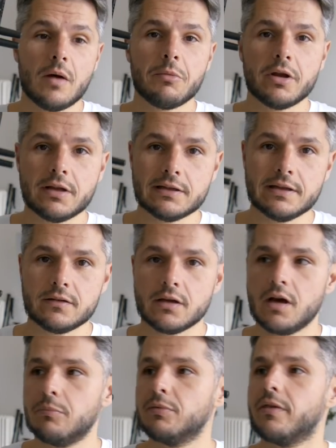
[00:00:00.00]
I'm gonna list a
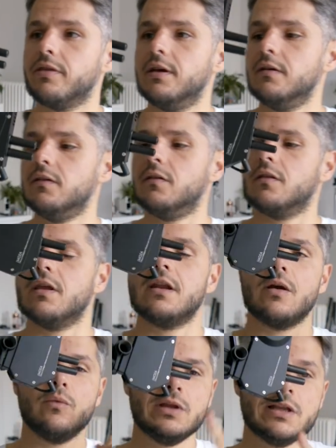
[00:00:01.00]
couple of things that
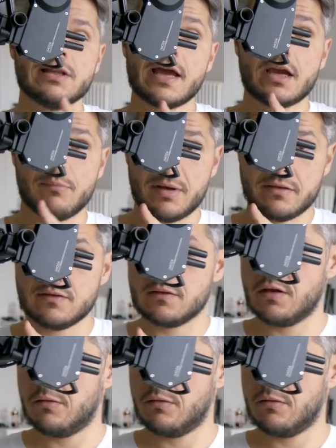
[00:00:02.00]
I really like about this